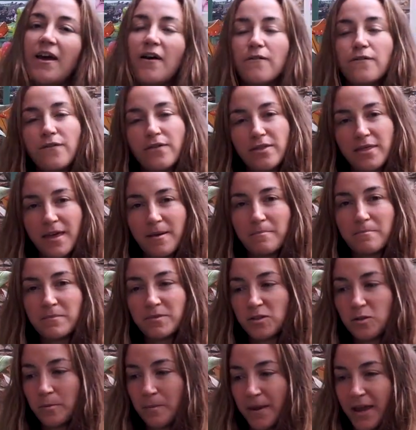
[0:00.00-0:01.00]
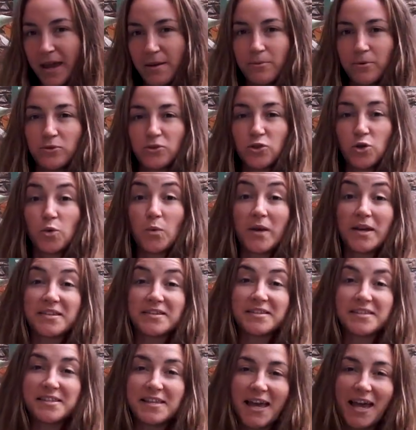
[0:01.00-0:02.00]
for them to be able to
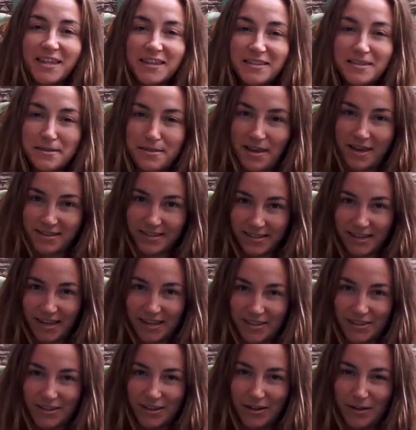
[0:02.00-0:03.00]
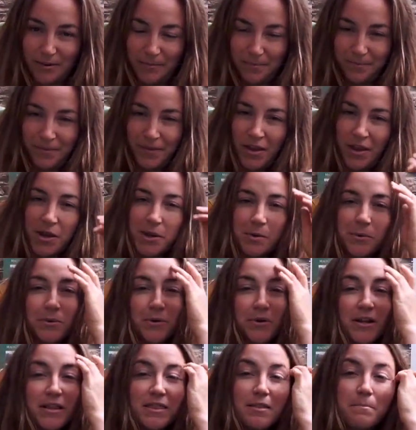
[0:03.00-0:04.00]
extend their season.
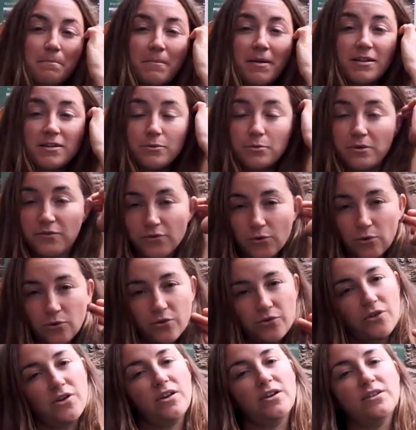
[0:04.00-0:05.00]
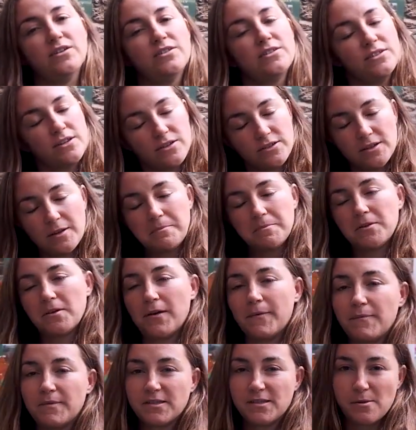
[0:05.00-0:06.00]
We're in the middle of August, so
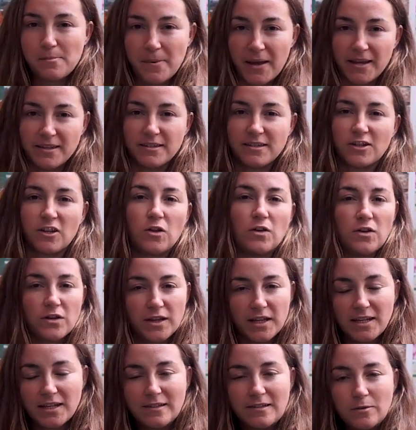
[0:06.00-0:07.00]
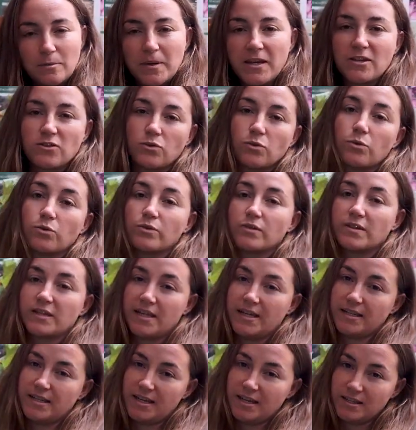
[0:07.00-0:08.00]
sometimes the beds can look a little bit
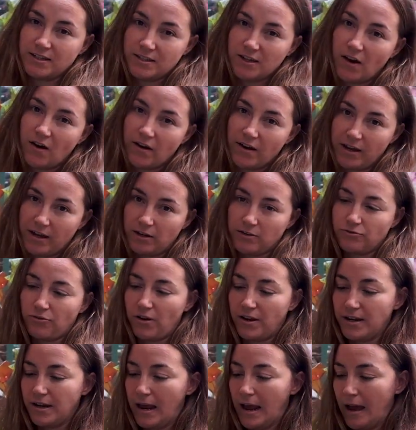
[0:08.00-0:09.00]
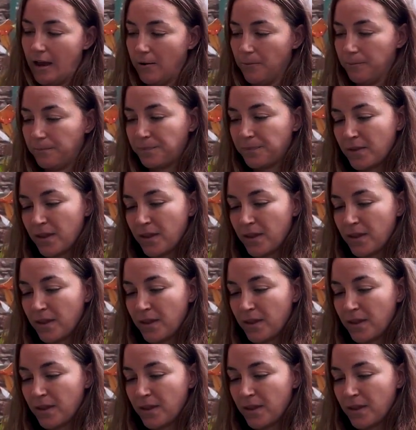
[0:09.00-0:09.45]
exhausted and tired right now.